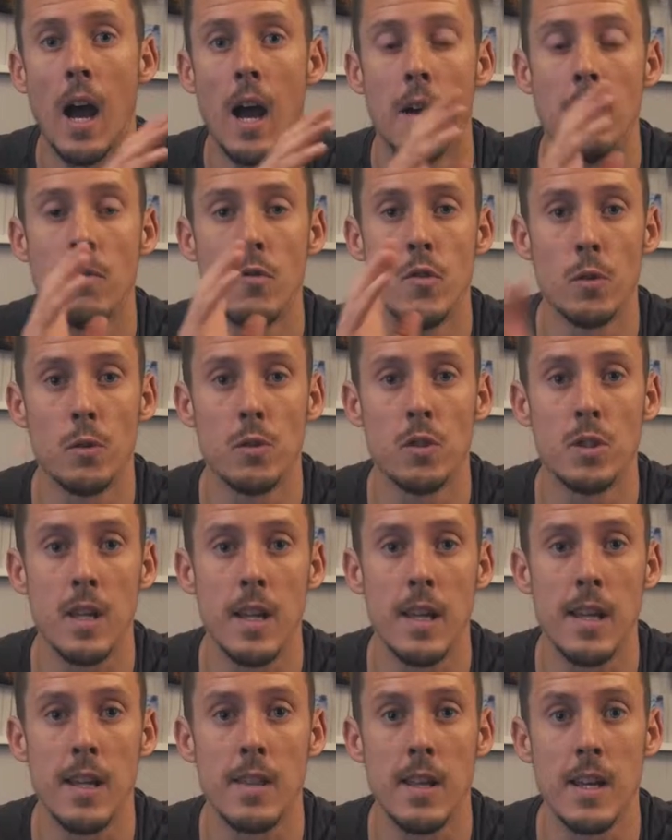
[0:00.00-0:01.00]
you'll
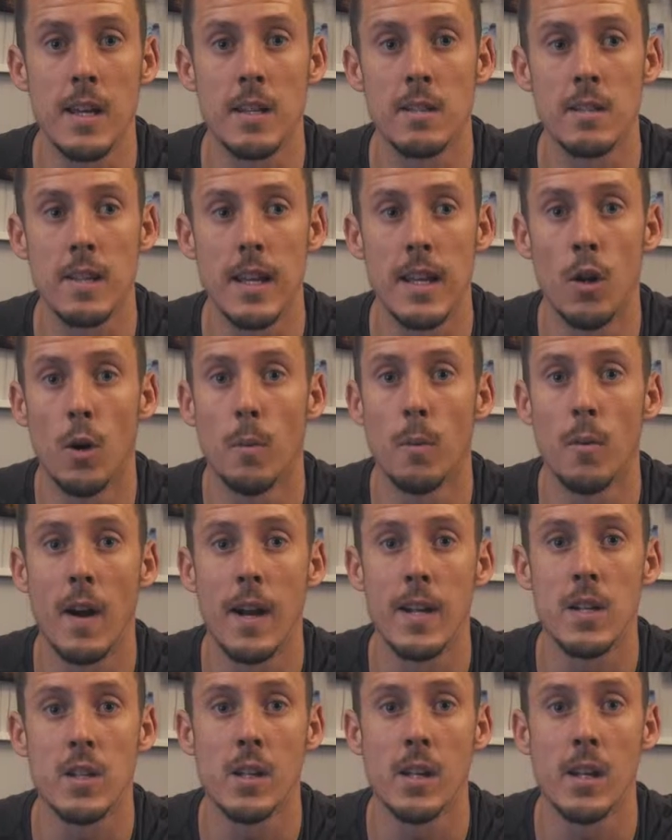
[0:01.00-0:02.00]
see this in
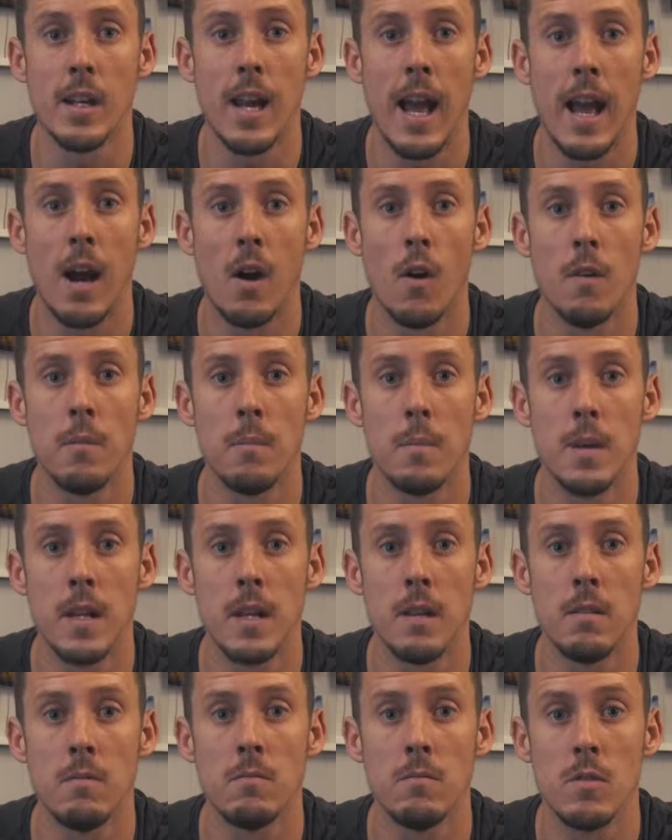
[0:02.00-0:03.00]
operation and how I've
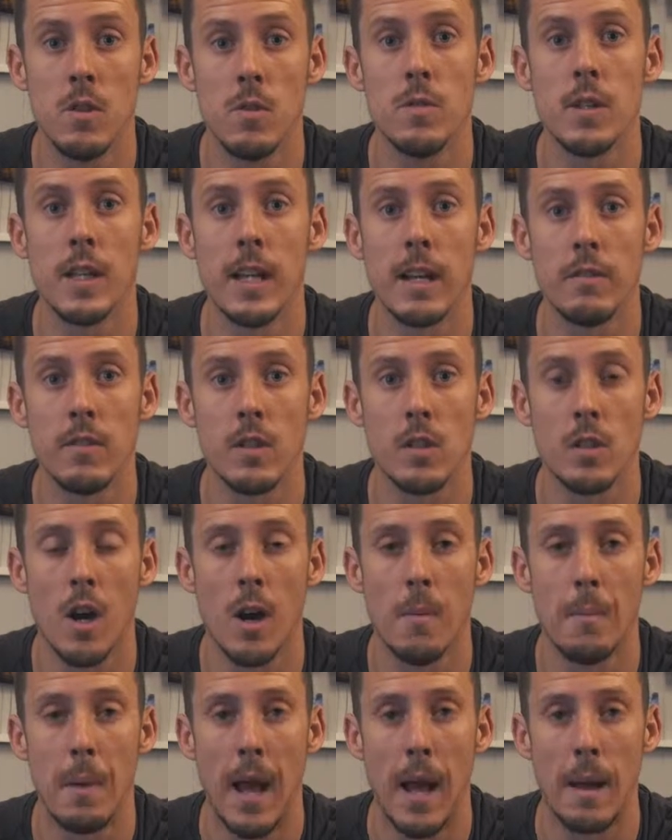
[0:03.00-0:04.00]
been using it for
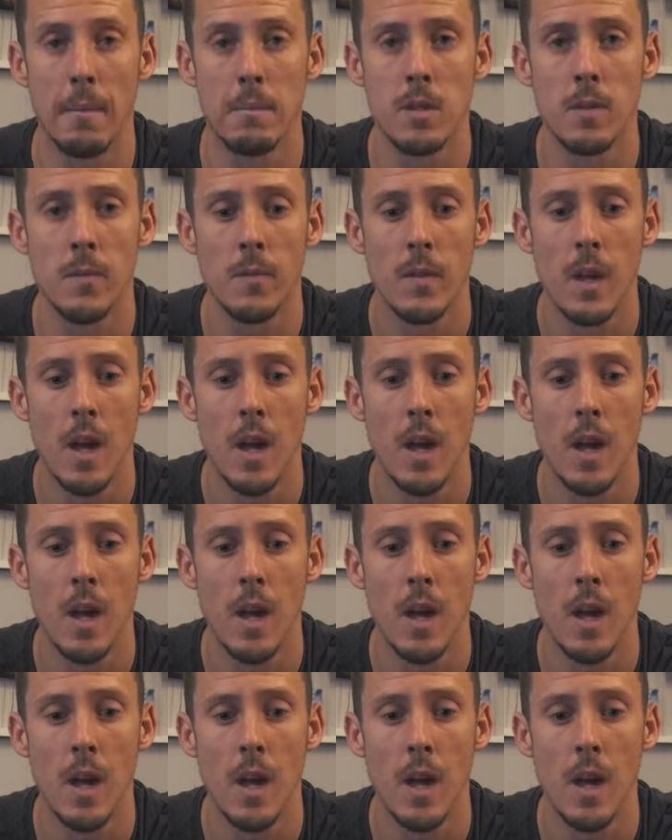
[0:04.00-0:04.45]
time-lapse.